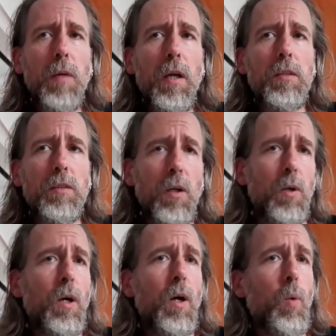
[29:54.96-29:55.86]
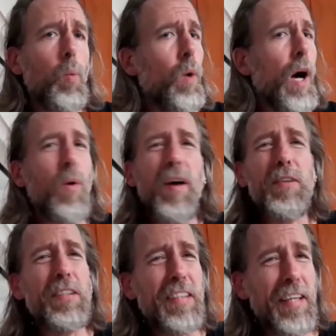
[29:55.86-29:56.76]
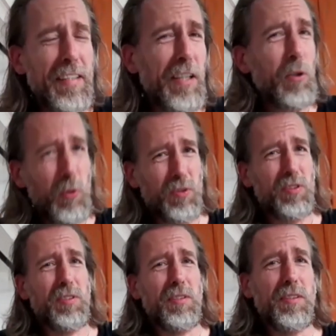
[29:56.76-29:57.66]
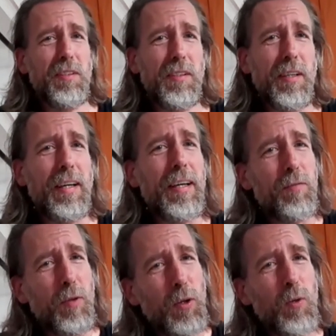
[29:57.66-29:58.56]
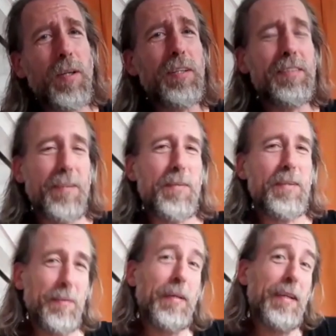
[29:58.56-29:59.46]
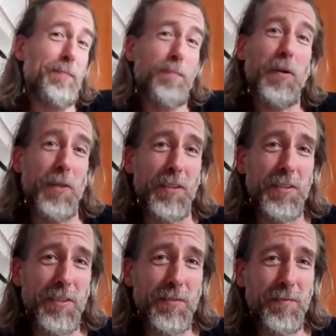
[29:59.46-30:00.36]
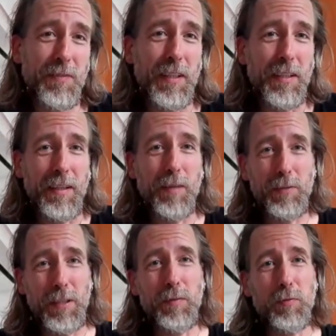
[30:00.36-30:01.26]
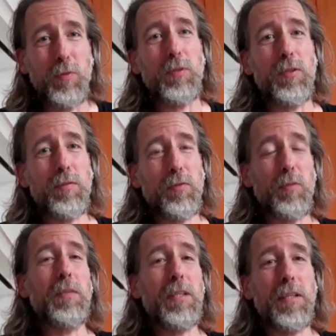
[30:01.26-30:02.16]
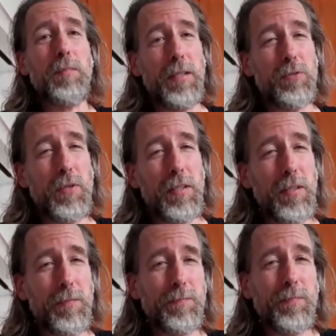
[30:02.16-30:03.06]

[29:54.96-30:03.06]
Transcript: So, however the day goes, I have already something in my pocket that I have done for me and my training.